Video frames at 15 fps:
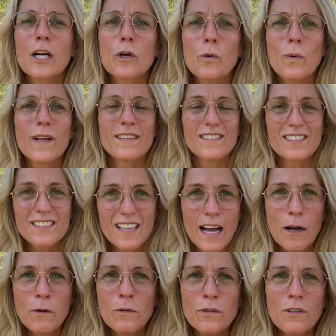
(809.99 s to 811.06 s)
with
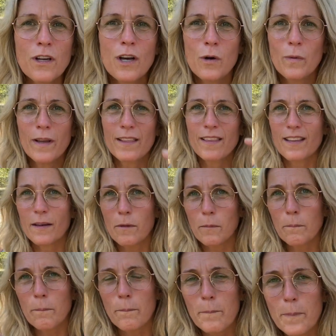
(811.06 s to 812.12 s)
sound, with
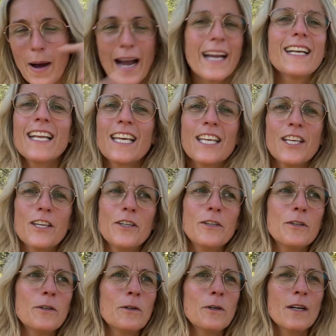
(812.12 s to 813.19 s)
biting
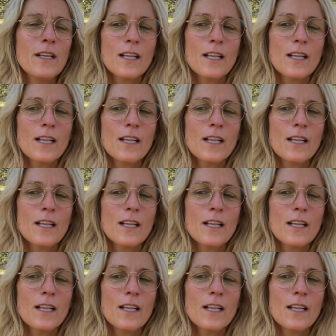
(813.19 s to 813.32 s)
you,